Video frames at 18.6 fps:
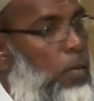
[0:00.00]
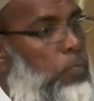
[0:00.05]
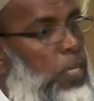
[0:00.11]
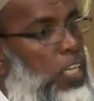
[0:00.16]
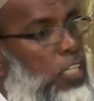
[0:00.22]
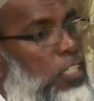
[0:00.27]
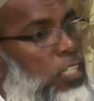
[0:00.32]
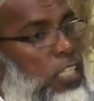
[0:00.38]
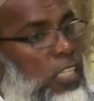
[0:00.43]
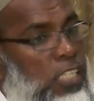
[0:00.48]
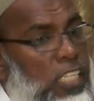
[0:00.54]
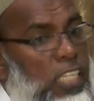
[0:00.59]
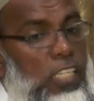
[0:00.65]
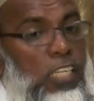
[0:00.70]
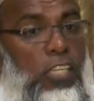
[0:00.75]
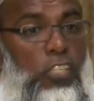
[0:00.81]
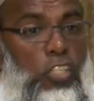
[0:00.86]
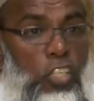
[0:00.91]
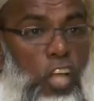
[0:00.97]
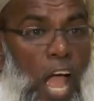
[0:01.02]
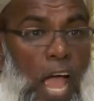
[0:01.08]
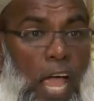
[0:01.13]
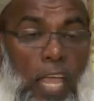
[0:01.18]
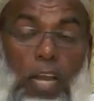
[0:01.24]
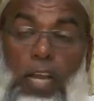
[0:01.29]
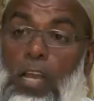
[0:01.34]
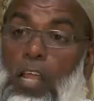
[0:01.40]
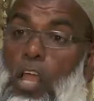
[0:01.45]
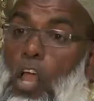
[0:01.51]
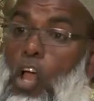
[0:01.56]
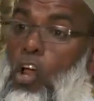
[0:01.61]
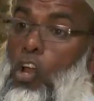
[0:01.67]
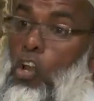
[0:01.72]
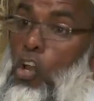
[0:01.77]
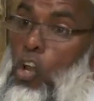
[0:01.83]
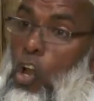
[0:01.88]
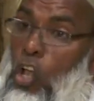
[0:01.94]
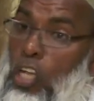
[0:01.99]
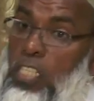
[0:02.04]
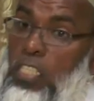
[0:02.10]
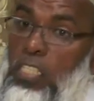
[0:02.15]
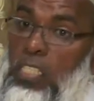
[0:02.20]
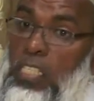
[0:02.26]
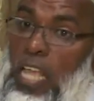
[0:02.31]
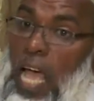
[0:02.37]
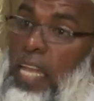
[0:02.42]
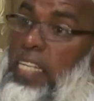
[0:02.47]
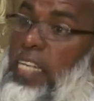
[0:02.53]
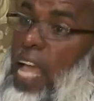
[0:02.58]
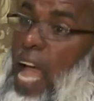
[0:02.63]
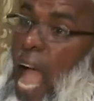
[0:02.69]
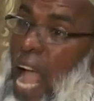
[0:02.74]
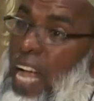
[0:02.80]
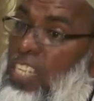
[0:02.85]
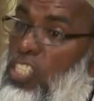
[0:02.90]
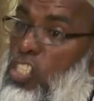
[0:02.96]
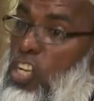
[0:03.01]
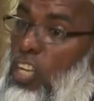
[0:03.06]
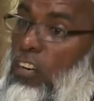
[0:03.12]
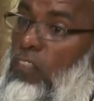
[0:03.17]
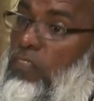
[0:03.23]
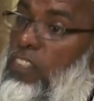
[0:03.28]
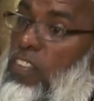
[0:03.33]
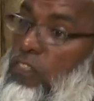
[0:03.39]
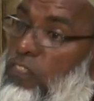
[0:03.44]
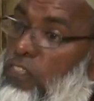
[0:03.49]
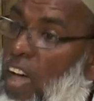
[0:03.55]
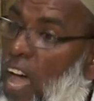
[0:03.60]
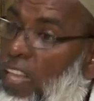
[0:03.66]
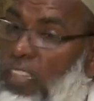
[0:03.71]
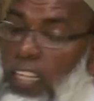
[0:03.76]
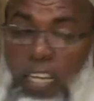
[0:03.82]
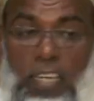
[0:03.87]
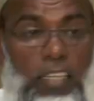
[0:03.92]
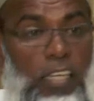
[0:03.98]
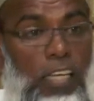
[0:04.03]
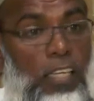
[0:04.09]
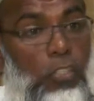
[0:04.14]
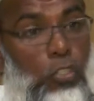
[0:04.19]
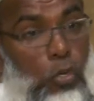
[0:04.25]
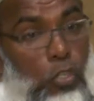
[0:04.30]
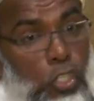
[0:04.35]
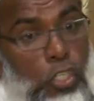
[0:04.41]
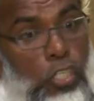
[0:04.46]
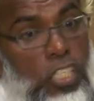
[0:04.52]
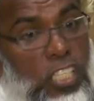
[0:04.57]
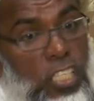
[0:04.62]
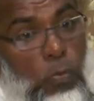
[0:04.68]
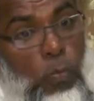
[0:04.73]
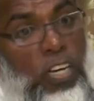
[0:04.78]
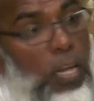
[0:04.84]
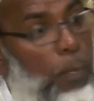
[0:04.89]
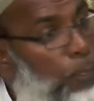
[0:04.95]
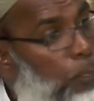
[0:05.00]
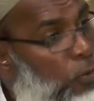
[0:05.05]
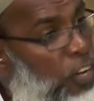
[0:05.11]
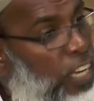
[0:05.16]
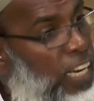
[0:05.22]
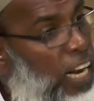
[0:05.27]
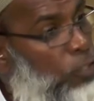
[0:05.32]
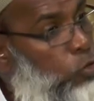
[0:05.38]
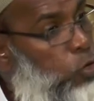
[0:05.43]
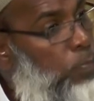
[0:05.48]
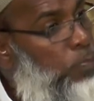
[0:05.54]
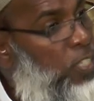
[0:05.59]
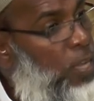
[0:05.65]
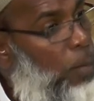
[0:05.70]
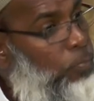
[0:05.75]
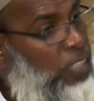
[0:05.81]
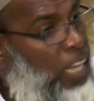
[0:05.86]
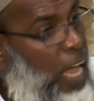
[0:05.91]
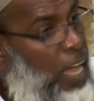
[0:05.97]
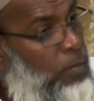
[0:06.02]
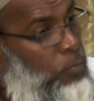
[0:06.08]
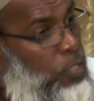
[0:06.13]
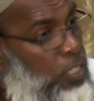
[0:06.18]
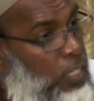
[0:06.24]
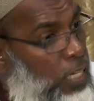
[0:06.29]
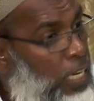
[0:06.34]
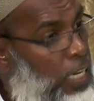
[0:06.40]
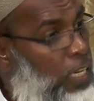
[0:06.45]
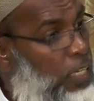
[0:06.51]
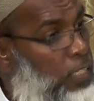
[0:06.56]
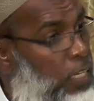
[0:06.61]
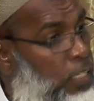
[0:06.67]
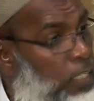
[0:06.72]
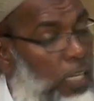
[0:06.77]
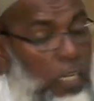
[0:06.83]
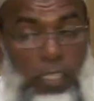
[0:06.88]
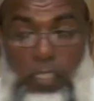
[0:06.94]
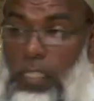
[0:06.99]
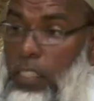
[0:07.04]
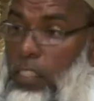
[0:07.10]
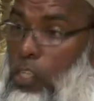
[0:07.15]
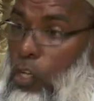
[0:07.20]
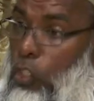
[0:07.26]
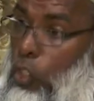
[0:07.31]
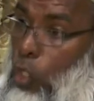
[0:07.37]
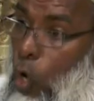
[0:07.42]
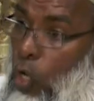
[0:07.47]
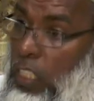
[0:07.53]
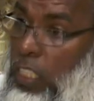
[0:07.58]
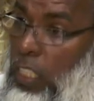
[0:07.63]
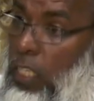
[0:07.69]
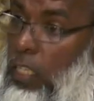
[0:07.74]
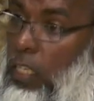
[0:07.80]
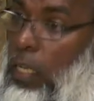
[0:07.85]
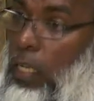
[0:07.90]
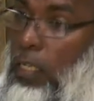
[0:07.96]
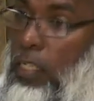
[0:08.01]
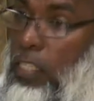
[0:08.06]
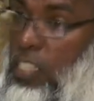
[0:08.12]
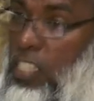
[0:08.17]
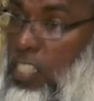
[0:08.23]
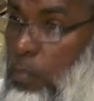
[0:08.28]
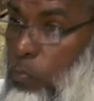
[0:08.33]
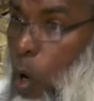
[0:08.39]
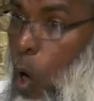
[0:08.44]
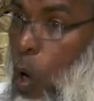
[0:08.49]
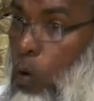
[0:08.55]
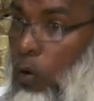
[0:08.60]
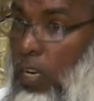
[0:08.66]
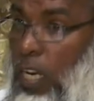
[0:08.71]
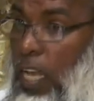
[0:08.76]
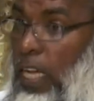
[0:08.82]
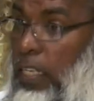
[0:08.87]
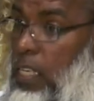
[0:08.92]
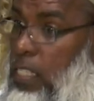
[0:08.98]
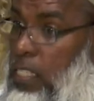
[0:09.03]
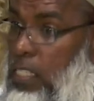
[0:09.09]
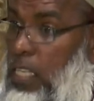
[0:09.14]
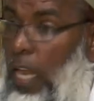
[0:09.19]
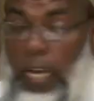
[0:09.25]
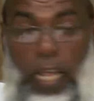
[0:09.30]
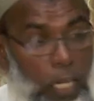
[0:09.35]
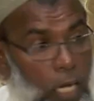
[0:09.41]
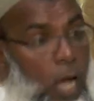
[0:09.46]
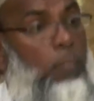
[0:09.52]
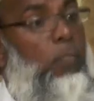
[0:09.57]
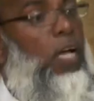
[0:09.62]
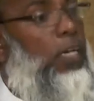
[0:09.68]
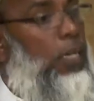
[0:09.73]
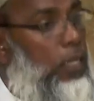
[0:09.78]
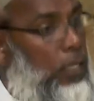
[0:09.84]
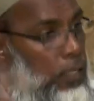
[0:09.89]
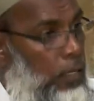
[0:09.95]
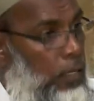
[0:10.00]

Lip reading: because you see the child looks at the action of the father. Don't you see when you're praying at home sometimes, your daughter small and the son, they come and they,